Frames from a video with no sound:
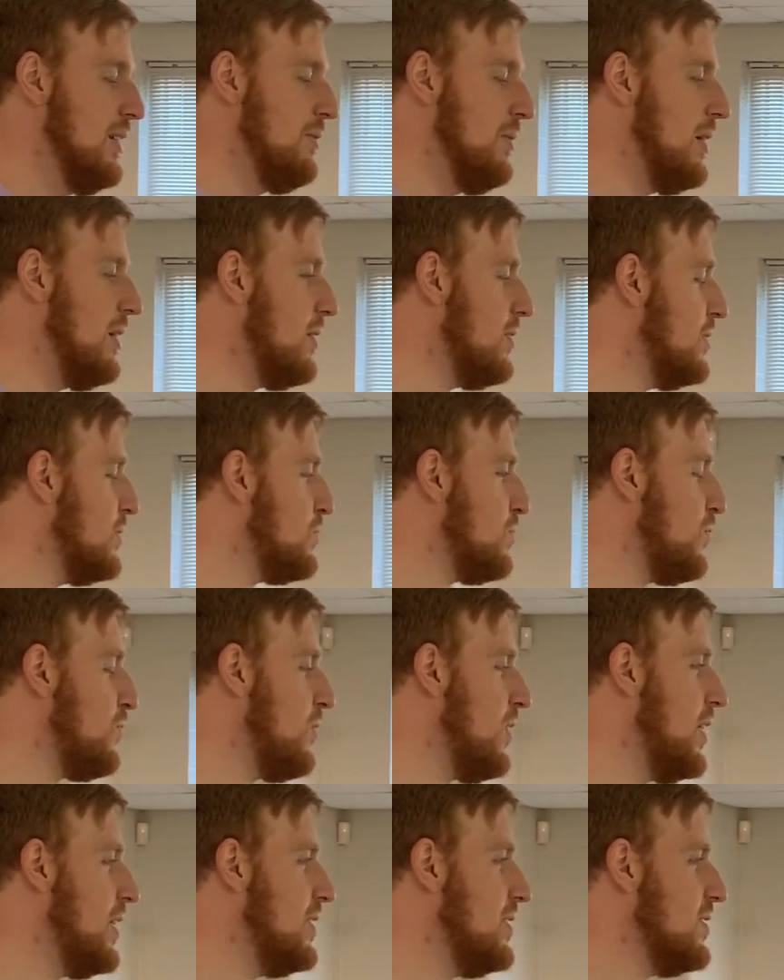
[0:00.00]
You hear this
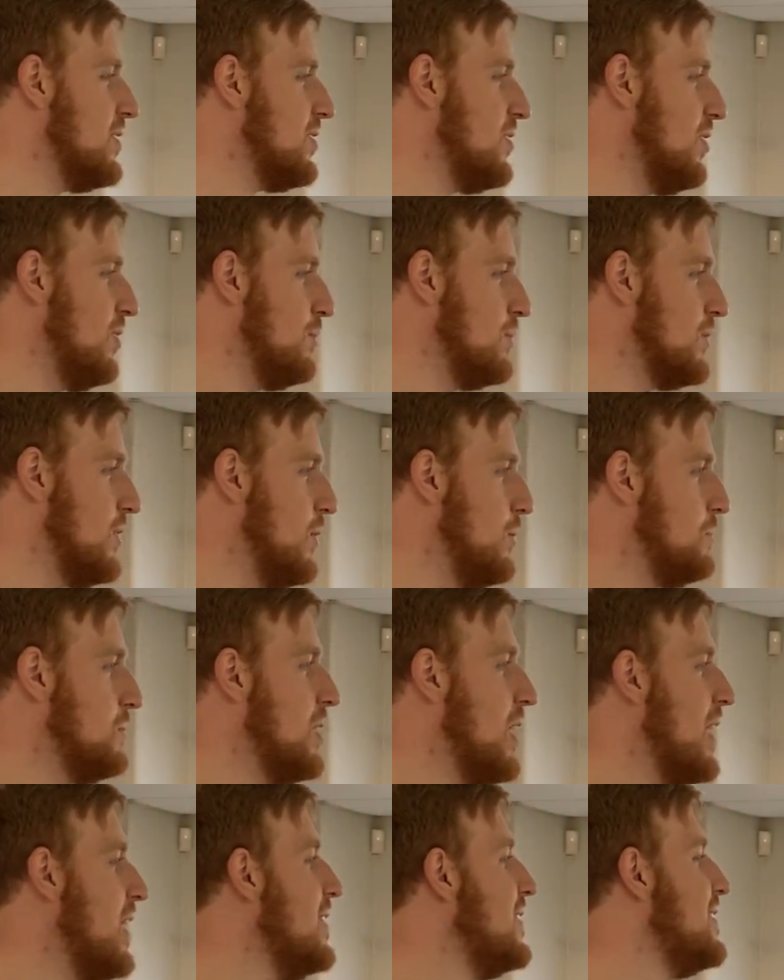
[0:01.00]
refrain in the Psalms, "Oh,
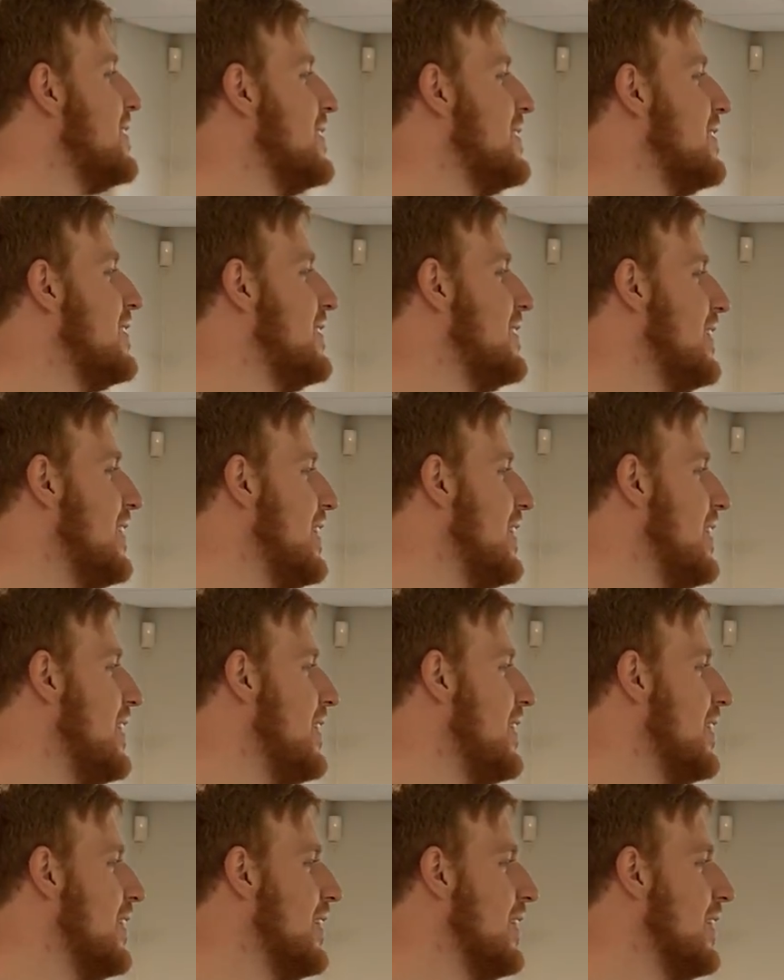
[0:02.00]
taste and see